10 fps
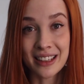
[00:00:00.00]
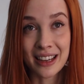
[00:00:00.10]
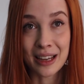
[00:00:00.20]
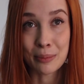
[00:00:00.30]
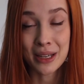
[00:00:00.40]

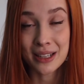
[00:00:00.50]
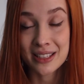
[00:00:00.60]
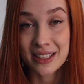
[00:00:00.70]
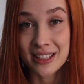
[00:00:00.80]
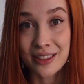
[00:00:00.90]

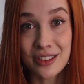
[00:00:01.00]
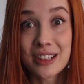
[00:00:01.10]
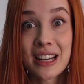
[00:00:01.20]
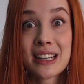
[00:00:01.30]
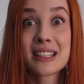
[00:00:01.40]
penises in the
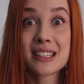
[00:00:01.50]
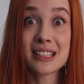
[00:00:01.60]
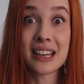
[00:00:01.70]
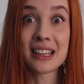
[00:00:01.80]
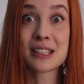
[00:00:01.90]
United
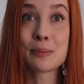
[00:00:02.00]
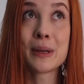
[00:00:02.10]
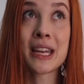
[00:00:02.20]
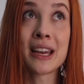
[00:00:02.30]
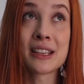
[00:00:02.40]
States
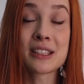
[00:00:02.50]
because